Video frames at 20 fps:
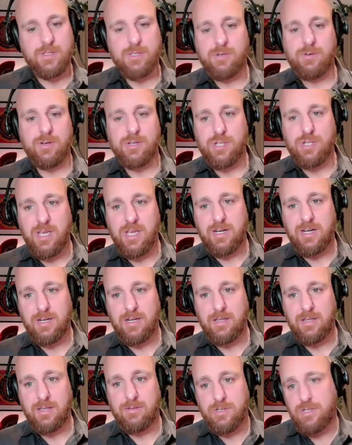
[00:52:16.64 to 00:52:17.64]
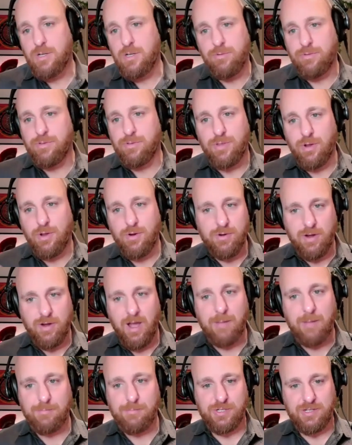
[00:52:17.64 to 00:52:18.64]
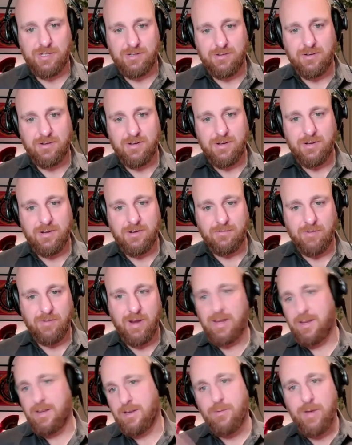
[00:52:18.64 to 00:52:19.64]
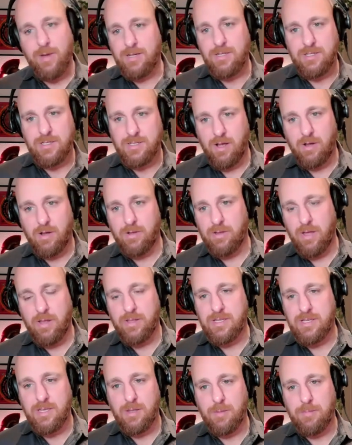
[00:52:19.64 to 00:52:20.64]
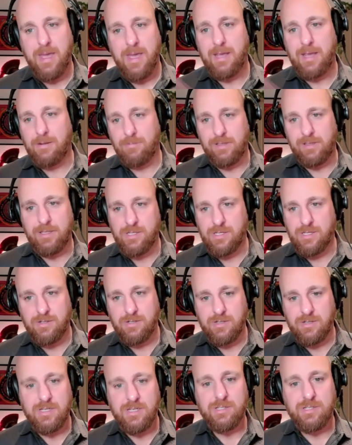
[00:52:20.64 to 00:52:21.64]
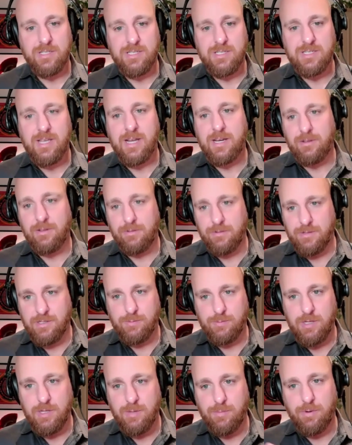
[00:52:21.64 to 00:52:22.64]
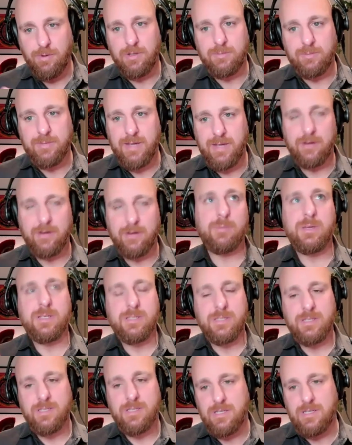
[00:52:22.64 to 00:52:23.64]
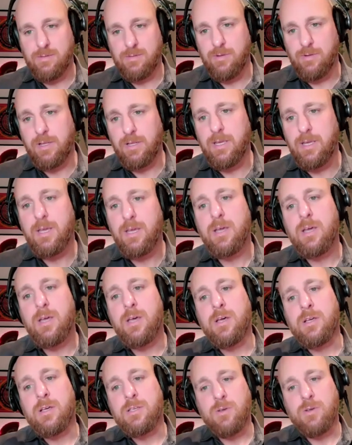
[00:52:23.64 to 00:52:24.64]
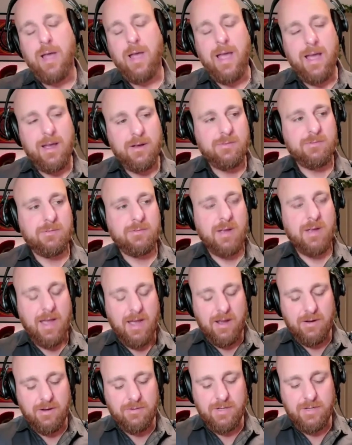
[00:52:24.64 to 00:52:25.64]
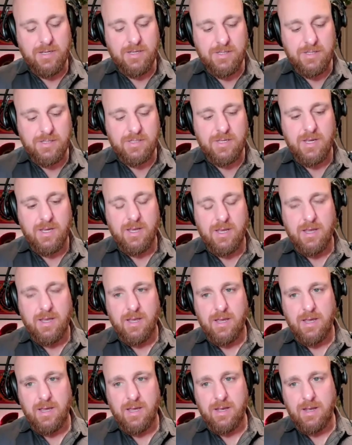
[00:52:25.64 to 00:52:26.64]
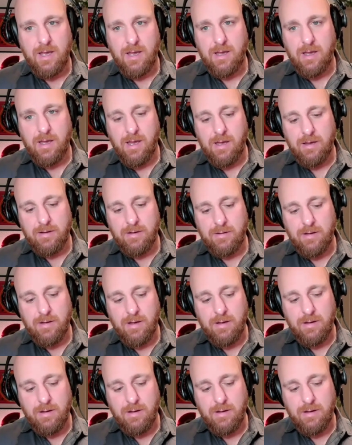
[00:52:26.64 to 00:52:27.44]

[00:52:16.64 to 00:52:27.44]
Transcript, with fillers: Christianity. There's no third option, right? New Ages, all these other pagan religions are essentially secularism when you boil them down, or mysticism, really. So how does a